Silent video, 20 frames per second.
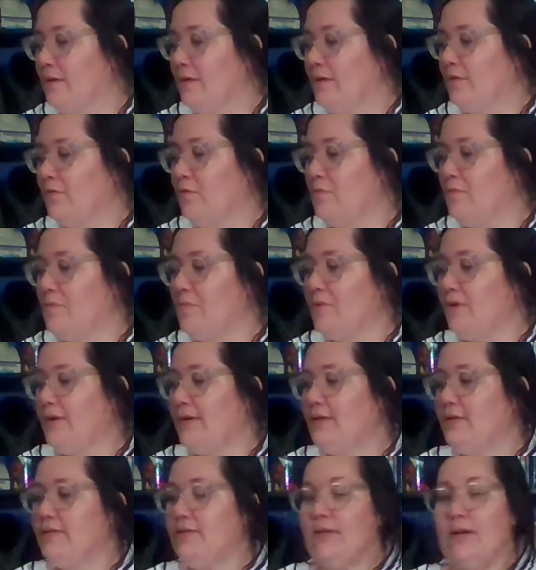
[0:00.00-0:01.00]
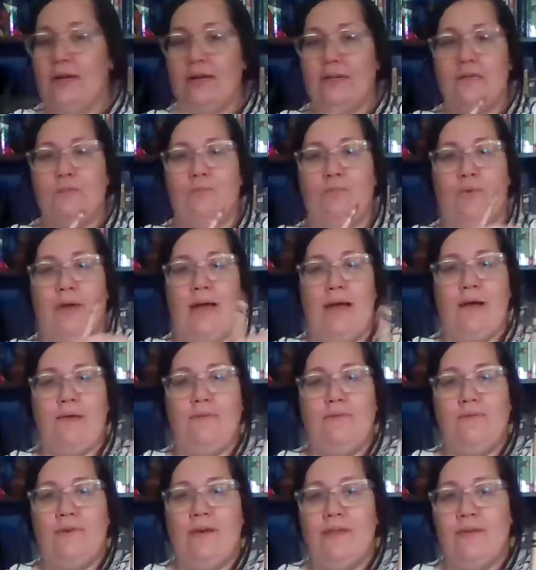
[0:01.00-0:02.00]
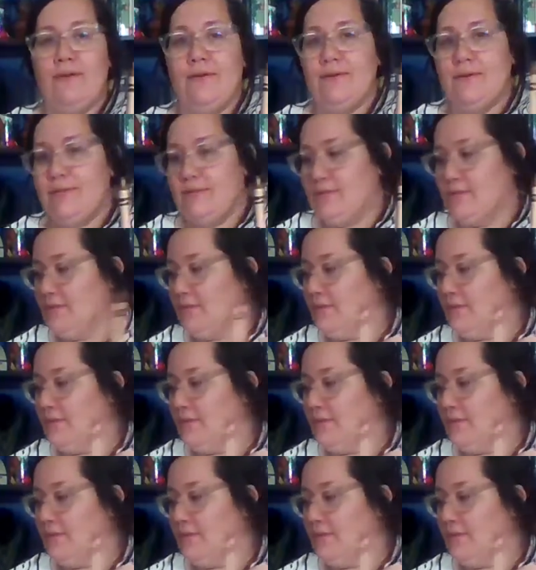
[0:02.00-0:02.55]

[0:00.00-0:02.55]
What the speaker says: So remember, a killdeer has brown feathers.